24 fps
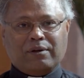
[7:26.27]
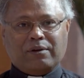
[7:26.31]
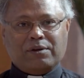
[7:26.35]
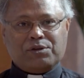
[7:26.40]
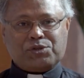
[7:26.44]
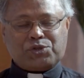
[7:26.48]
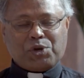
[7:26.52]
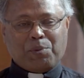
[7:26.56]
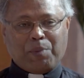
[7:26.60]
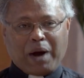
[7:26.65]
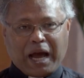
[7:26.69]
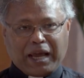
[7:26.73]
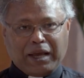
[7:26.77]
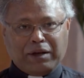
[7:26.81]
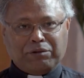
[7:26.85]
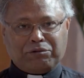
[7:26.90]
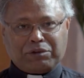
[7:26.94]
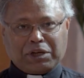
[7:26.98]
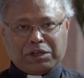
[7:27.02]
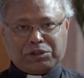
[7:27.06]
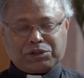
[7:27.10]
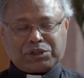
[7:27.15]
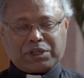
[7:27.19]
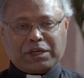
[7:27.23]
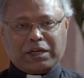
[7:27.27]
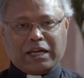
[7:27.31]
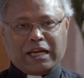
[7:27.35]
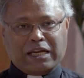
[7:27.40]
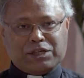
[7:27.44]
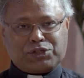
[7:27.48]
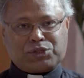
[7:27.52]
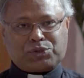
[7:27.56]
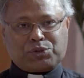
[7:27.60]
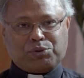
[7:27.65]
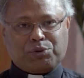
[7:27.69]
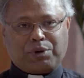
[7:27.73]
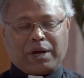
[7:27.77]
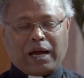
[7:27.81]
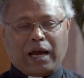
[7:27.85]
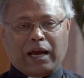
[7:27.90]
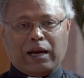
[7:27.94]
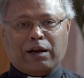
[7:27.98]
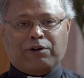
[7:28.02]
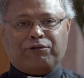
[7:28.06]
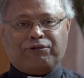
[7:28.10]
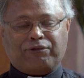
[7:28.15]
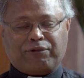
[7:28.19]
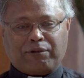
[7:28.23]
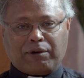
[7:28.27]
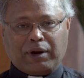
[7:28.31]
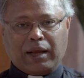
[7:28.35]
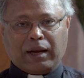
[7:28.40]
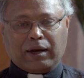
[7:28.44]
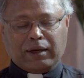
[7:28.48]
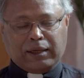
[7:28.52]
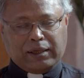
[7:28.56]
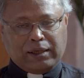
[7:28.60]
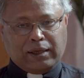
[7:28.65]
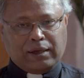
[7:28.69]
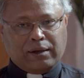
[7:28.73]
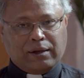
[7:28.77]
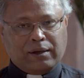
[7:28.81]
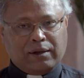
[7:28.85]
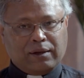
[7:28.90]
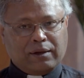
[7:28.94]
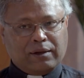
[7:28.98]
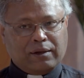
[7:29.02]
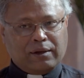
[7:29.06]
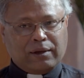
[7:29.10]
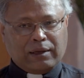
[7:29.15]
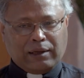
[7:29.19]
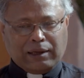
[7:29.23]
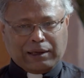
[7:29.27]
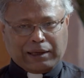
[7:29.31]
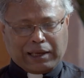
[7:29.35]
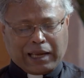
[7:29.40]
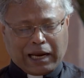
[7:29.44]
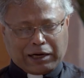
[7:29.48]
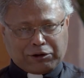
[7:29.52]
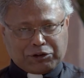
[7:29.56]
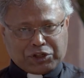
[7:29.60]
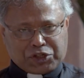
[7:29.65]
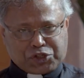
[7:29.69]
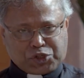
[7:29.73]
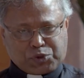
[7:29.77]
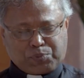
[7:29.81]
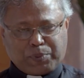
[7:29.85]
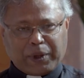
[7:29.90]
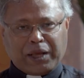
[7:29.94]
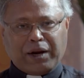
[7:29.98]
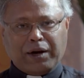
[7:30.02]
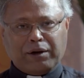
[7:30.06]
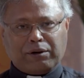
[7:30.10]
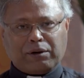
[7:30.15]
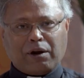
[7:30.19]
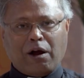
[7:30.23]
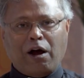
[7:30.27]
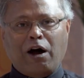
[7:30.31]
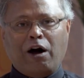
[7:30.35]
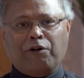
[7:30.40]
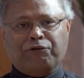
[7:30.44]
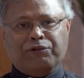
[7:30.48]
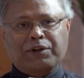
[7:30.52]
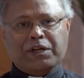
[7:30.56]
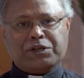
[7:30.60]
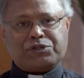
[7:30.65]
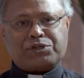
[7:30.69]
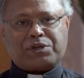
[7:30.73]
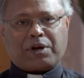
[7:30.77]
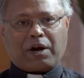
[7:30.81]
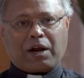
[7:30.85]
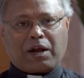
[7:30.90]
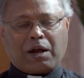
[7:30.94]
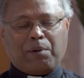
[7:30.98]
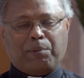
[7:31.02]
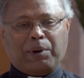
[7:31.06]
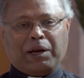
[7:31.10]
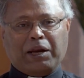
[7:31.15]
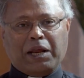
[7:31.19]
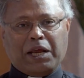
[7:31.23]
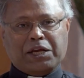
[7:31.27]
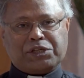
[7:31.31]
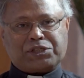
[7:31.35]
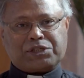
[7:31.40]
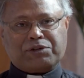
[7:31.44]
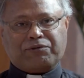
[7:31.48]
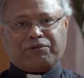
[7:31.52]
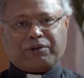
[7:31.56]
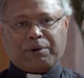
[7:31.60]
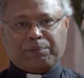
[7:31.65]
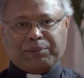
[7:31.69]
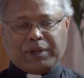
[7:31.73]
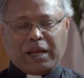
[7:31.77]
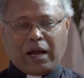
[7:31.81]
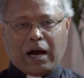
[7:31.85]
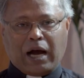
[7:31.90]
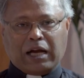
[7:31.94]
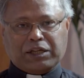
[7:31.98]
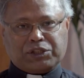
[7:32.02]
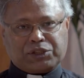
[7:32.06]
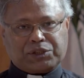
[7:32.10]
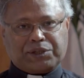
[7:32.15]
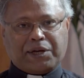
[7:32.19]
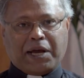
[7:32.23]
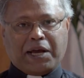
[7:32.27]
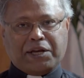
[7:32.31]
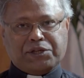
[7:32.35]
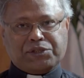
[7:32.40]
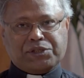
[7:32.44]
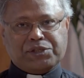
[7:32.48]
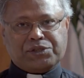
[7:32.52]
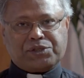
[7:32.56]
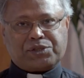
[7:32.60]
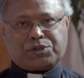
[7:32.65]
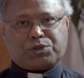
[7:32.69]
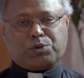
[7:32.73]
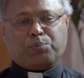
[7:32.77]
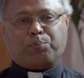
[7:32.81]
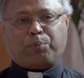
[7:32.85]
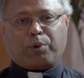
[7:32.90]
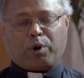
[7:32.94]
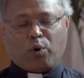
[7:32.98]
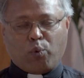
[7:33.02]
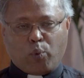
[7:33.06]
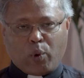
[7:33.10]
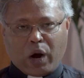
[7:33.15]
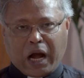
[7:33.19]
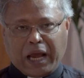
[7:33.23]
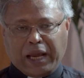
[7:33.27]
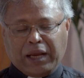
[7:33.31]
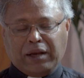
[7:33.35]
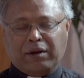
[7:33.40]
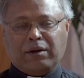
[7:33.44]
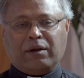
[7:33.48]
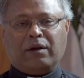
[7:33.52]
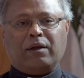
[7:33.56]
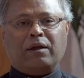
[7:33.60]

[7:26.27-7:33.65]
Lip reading: So my intention is to kind of really get the spirit of this recommendation from the Archdiocese to provide